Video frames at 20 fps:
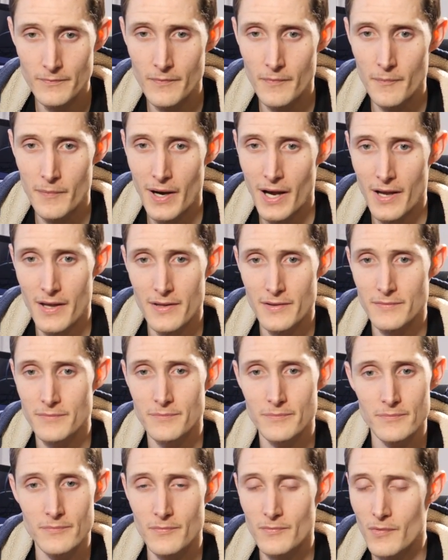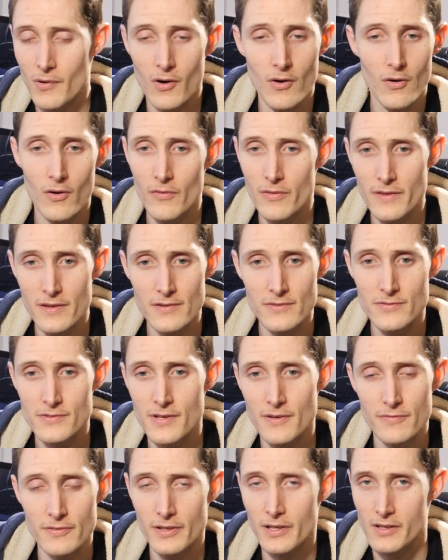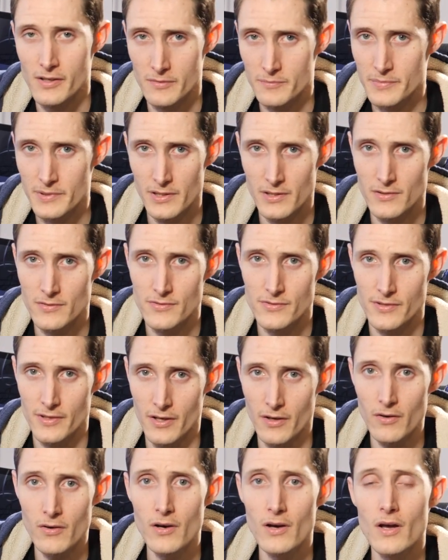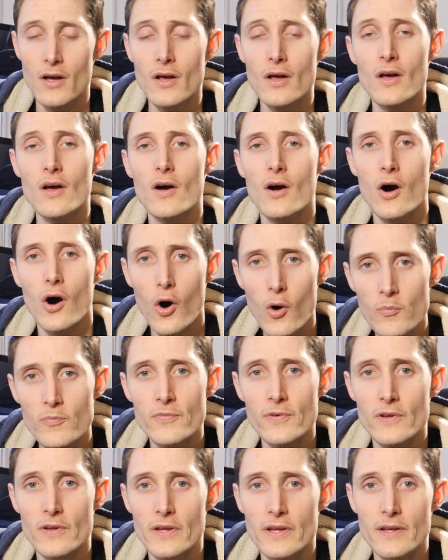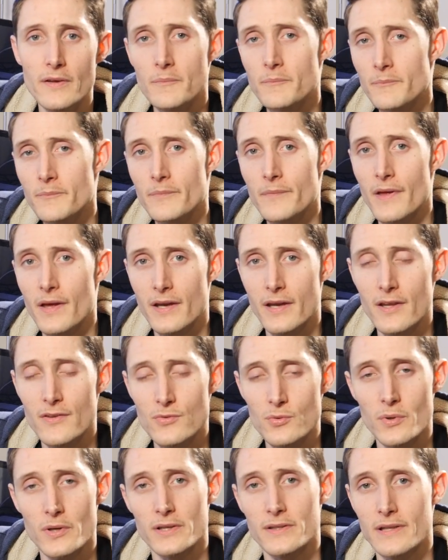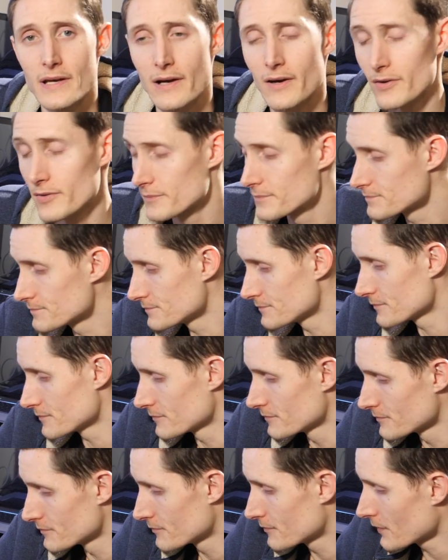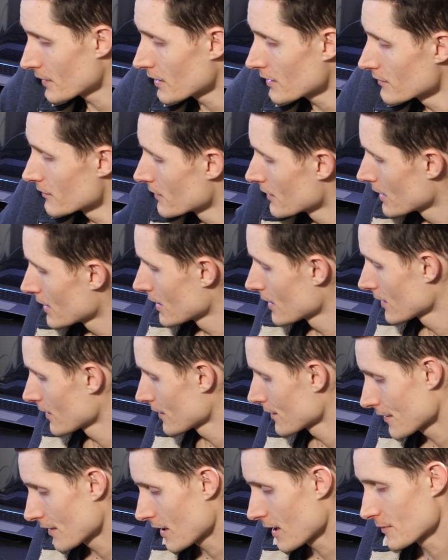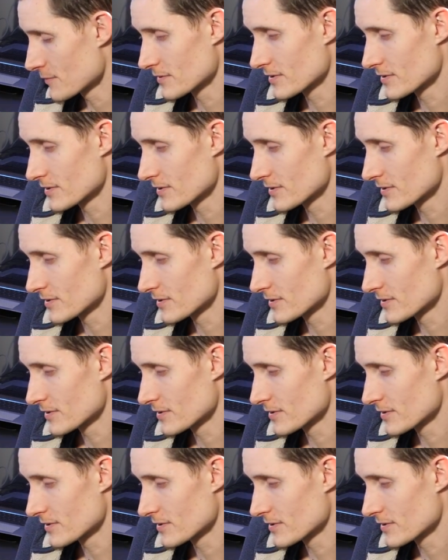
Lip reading: by all these different companies. So hopefully it gets worked out. But I'm